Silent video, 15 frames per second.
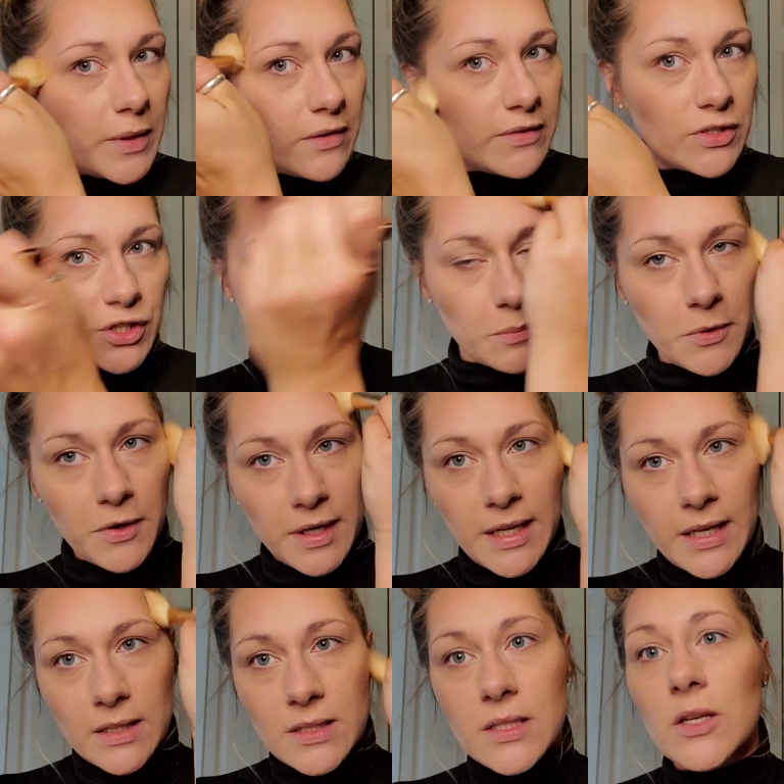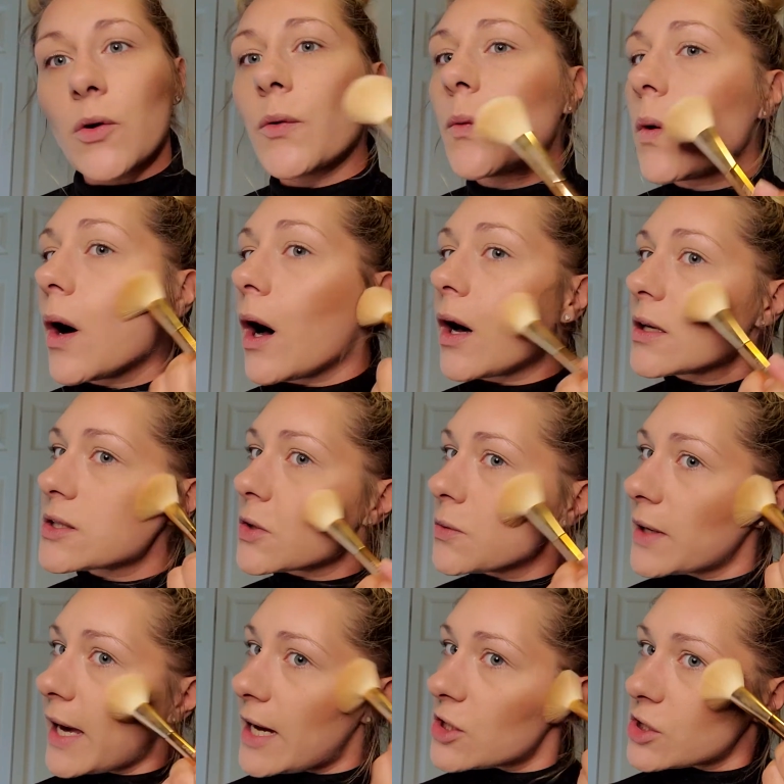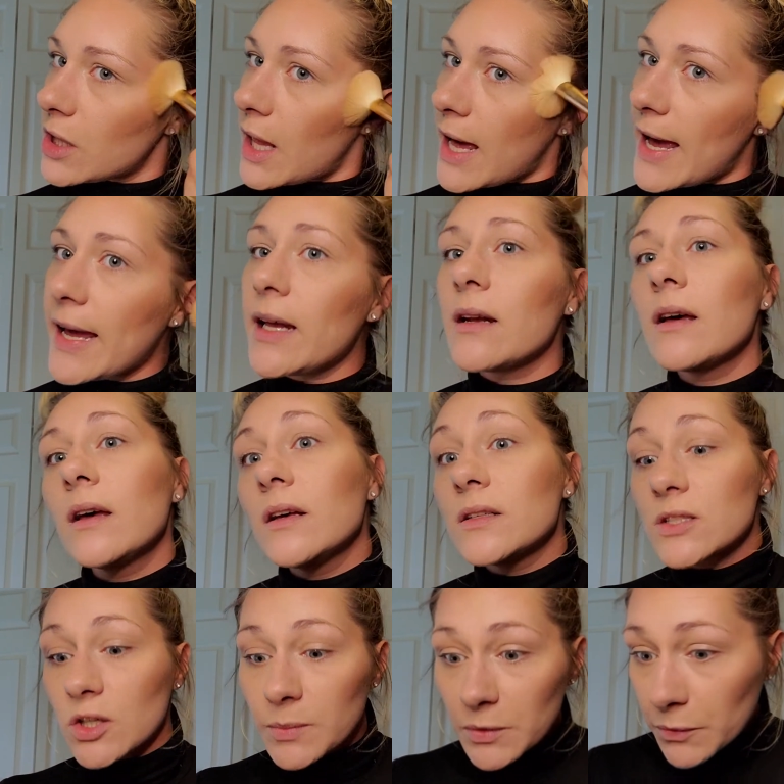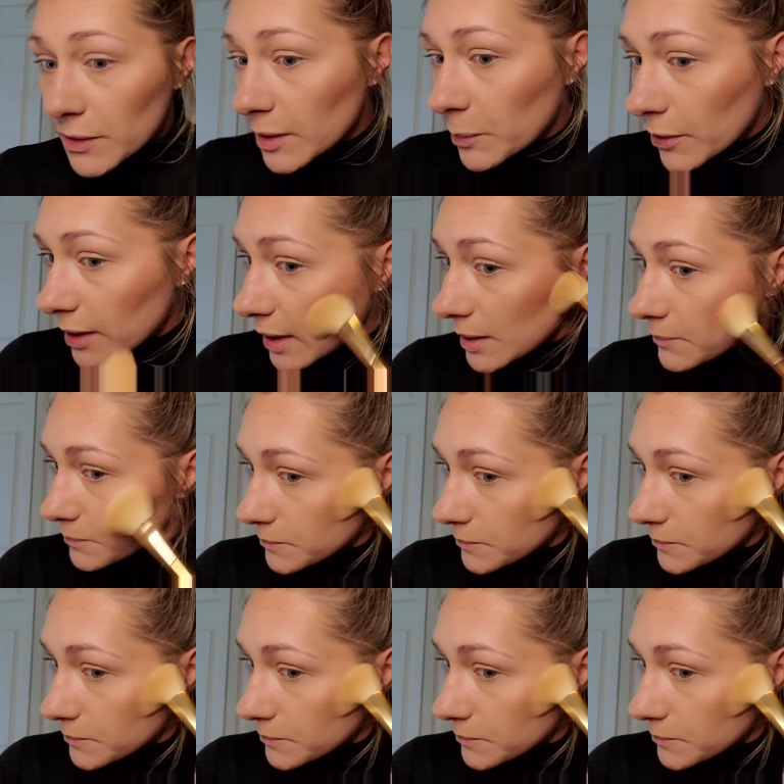of a shimmer in it, so it will also catch light. It's gonna be really pretty.